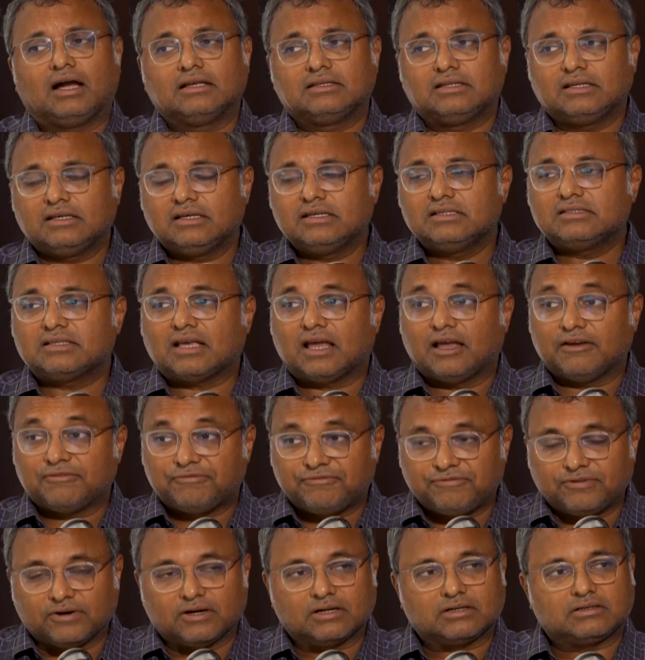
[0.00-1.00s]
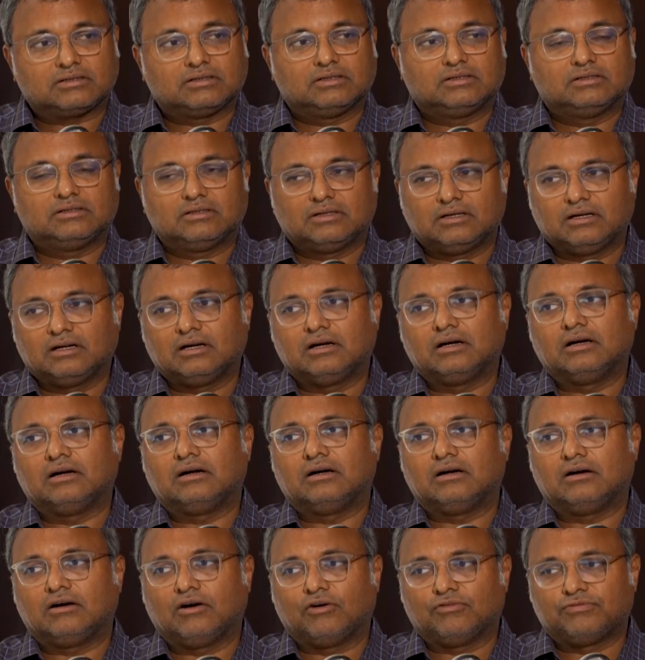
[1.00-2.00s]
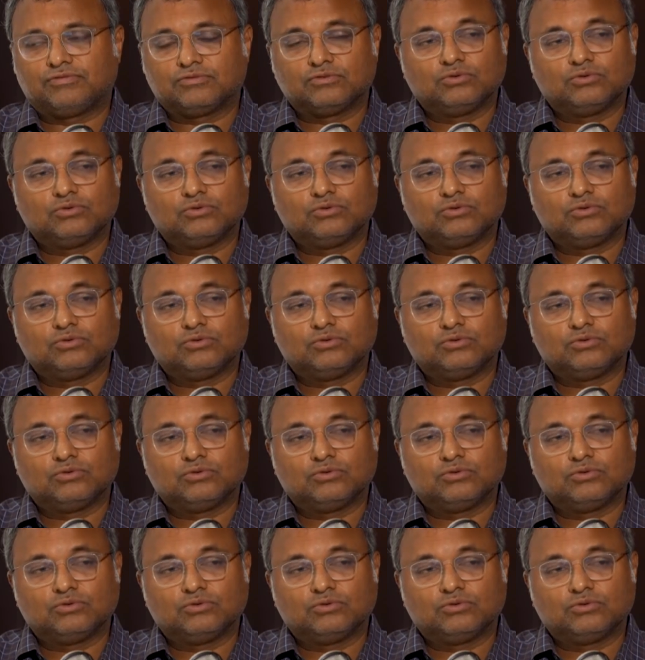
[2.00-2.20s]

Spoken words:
I think his effort of